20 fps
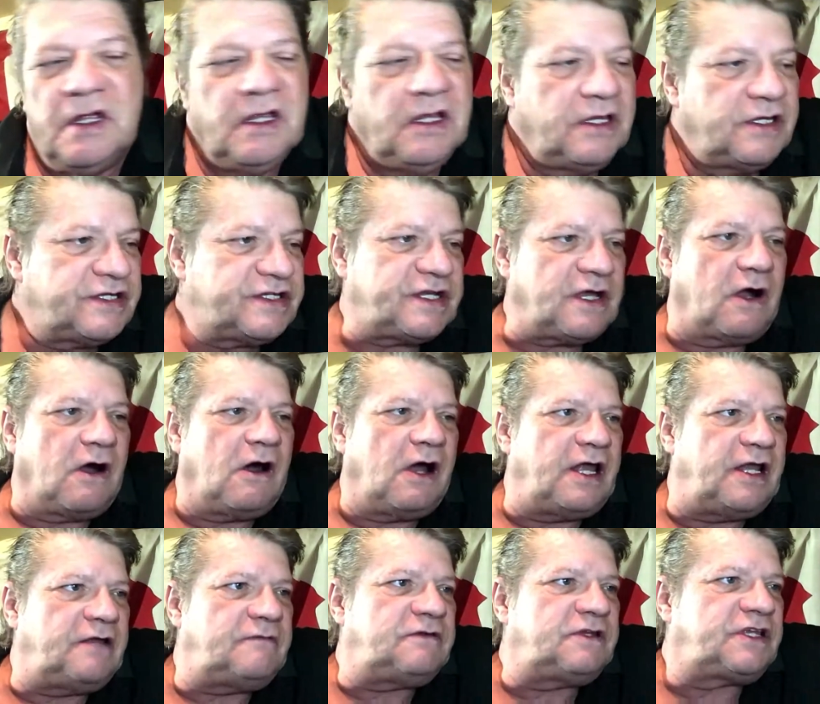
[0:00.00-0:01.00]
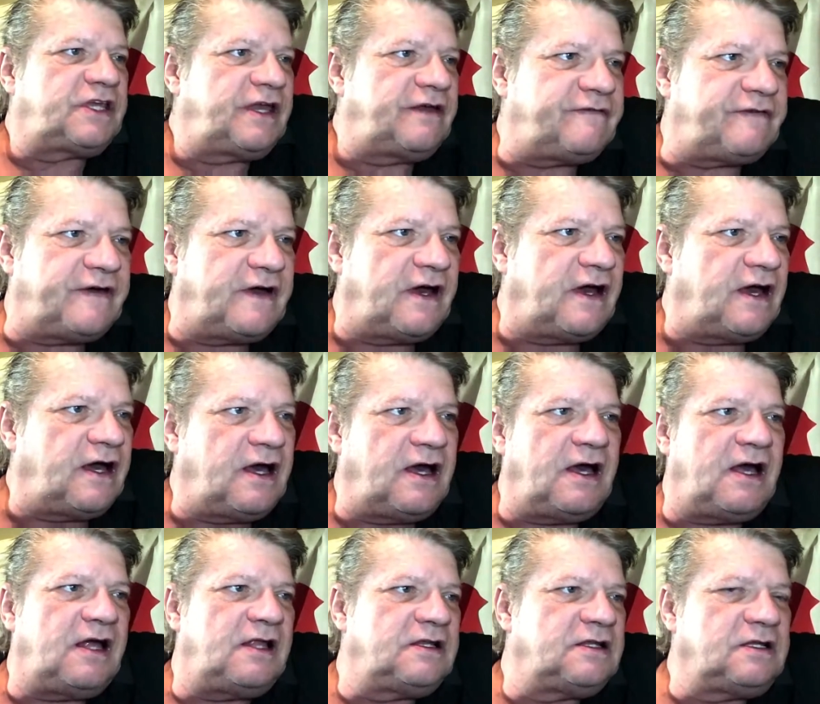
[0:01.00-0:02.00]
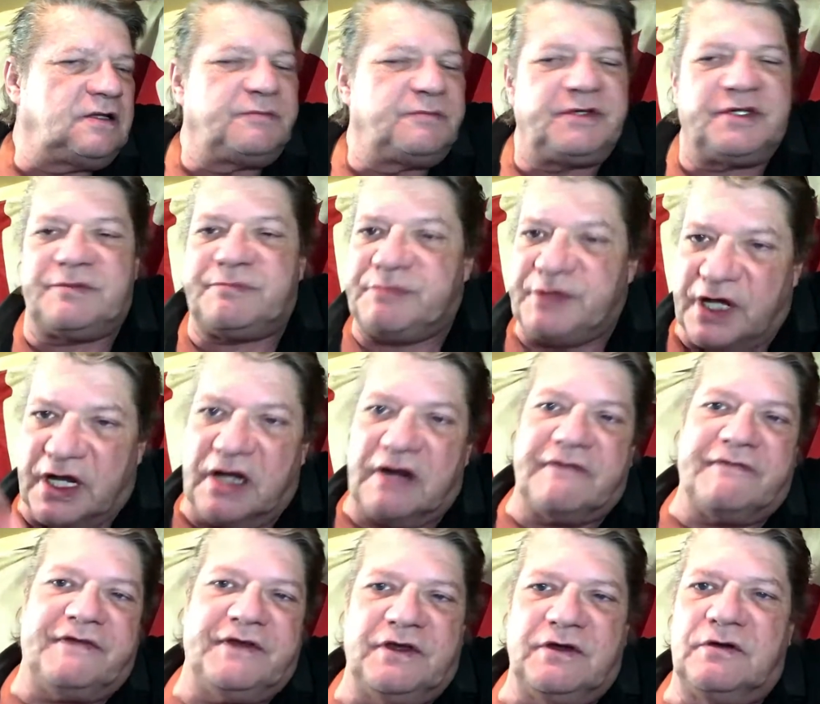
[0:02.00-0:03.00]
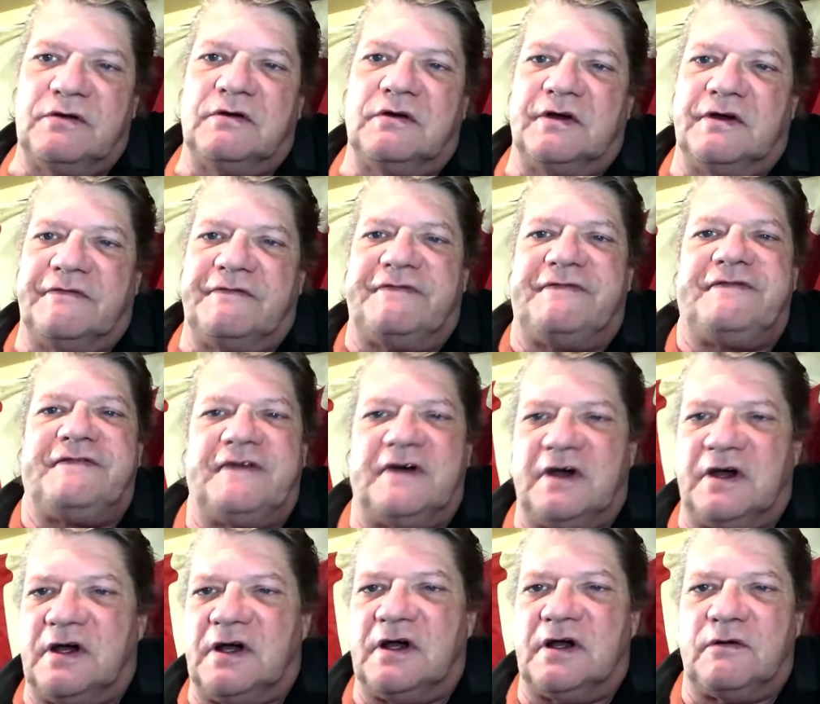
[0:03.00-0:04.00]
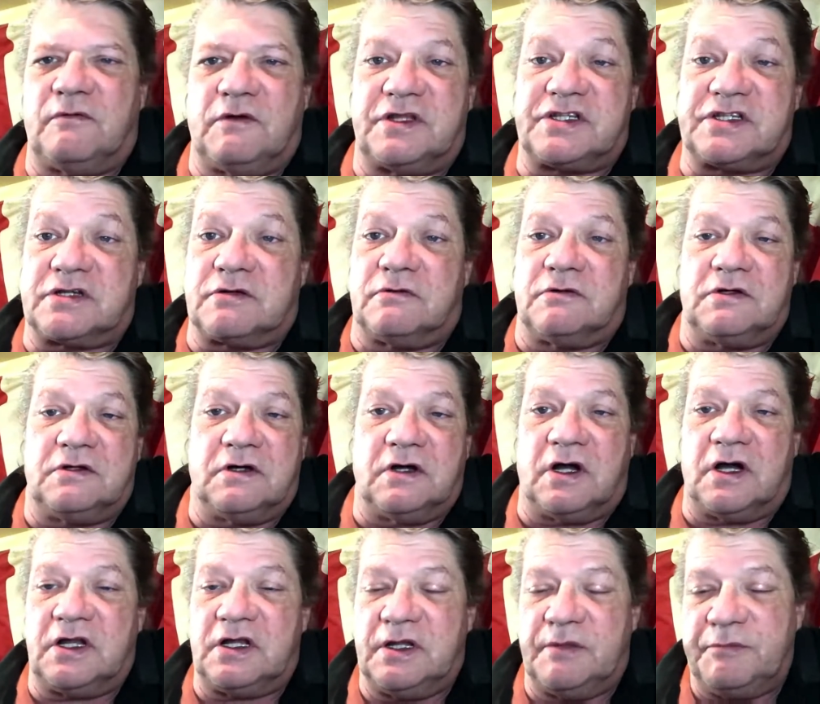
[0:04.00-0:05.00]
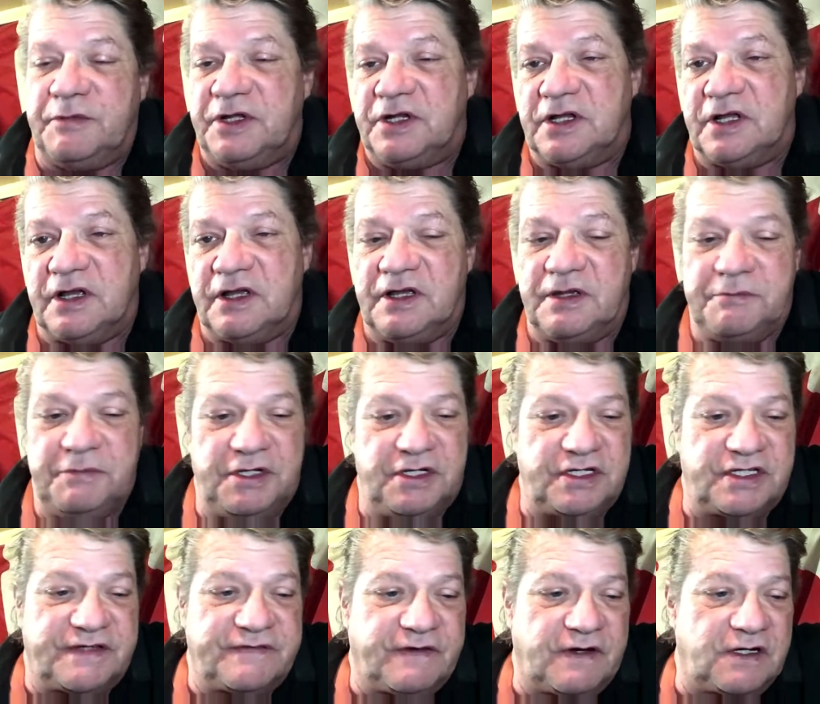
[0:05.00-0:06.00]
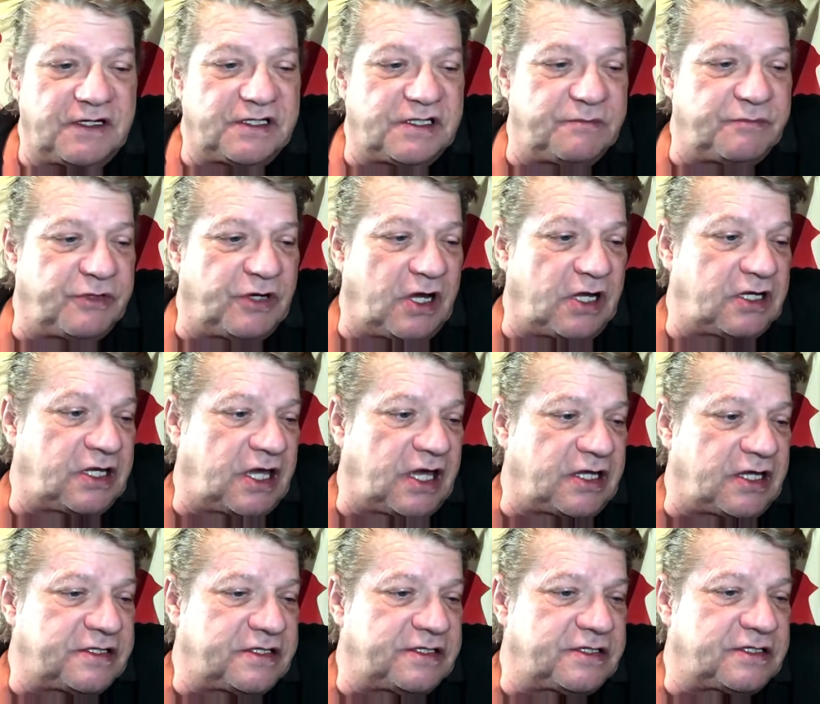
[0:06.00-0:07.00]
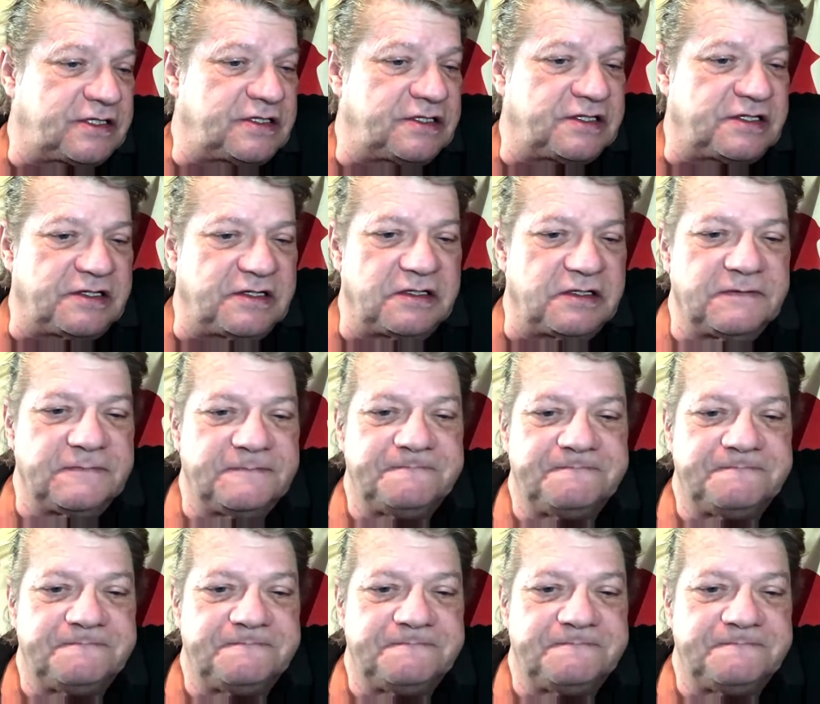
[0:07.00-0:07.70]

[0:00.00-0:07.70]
So it would give a little bit bigger view of what's going on. I mean, as far as the broadcast is concerned.